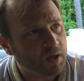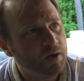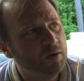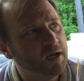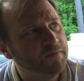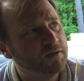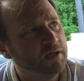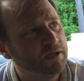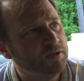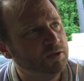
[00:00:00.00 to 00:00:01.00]
you don't have to,
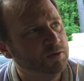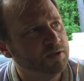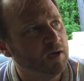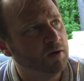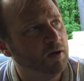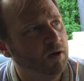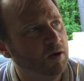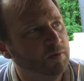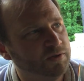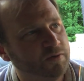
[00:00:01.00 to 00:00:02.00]
like, use
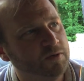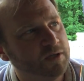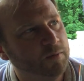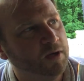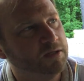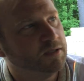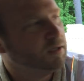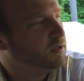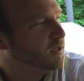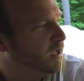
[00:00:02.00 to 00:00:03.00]
alcohol, which of course I was.
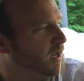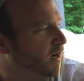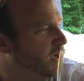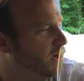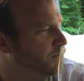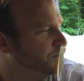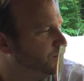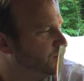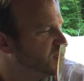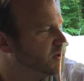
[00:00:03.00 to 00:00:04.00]
And
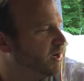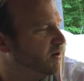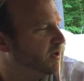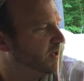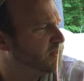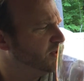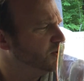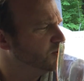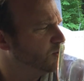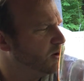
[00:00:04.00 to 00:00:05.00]
so Carrie, I think,
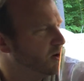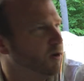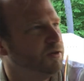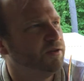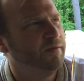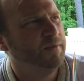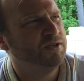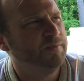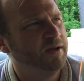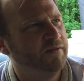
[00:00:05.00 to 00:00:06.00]
used water.
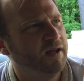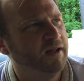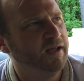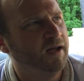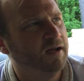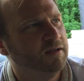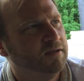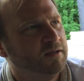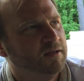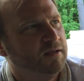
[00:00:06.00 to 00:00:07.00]
She might have had
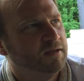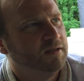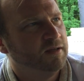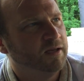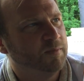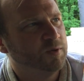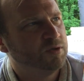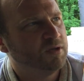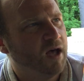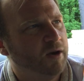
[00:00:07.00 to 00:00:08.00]
like a
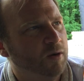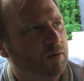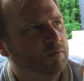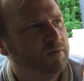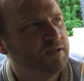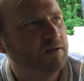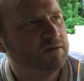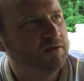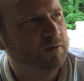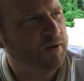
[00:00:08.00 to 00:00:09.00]
Moscato
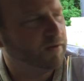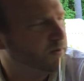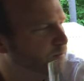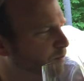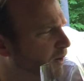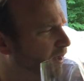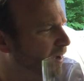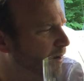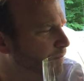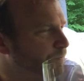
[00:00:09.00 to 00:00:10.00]
seltzer or whatever. But I